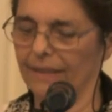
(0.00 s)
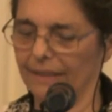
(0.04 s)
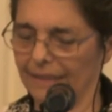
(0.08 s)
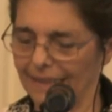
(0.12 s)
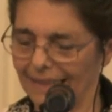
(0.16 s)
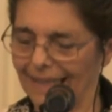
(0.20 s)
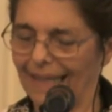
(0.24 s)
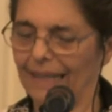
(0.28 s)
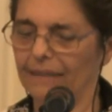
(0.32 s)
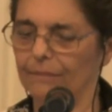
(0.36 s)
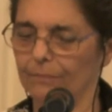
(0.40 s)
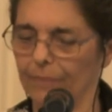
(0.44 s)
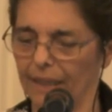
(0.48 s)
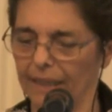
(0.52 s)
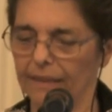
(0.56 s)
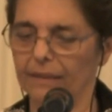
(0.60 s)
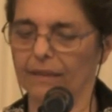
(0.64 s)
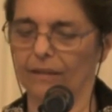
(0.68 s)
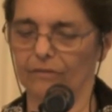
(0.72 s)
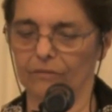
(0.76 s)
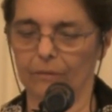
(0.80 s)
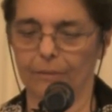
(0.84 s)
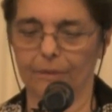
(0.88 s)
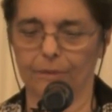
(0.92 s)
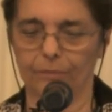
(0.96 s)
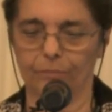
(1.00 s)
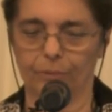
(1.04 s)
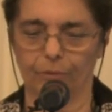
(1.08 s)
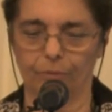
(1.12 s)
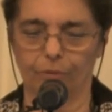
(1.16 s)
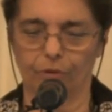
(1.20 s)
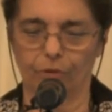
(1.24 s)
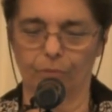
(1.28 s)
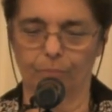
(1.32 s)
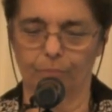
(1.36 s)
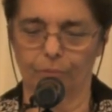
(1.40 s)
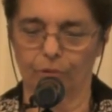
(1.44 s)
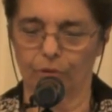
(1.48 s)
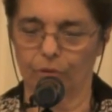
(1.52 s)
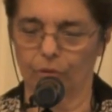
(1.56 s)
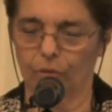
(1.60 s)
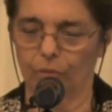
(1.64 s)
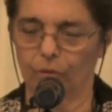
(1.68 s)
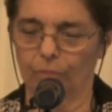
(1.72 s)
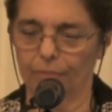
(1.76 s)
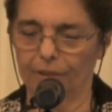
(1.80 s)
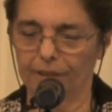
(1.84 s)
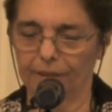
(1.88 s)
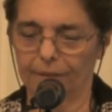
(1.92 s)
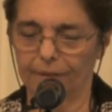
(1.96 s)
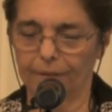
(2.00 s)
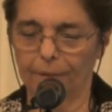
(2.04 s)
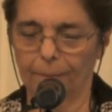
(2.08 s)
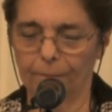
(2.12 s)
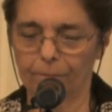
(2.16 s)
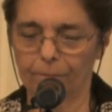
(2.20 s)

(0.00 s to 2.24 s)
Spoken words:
led by government procurement.